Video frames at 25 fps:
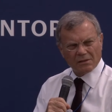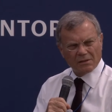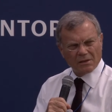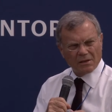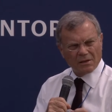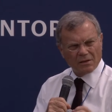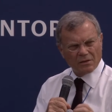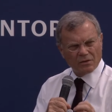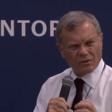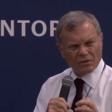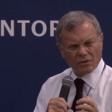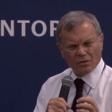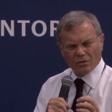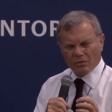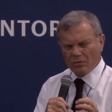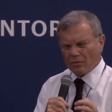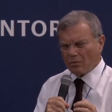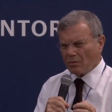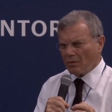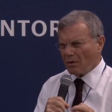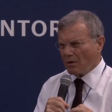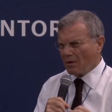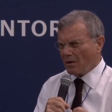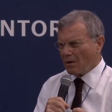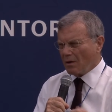into
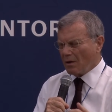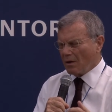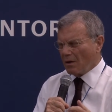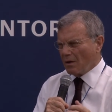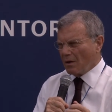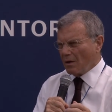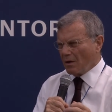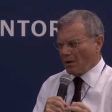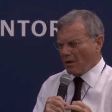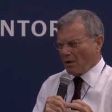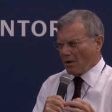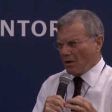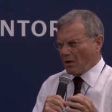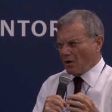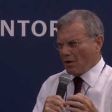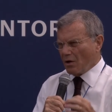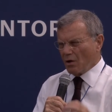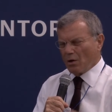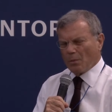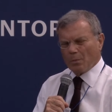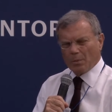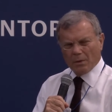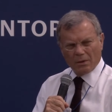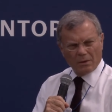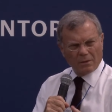
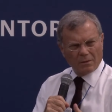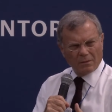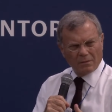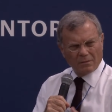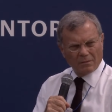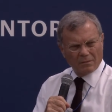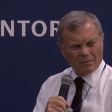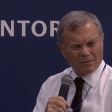urban.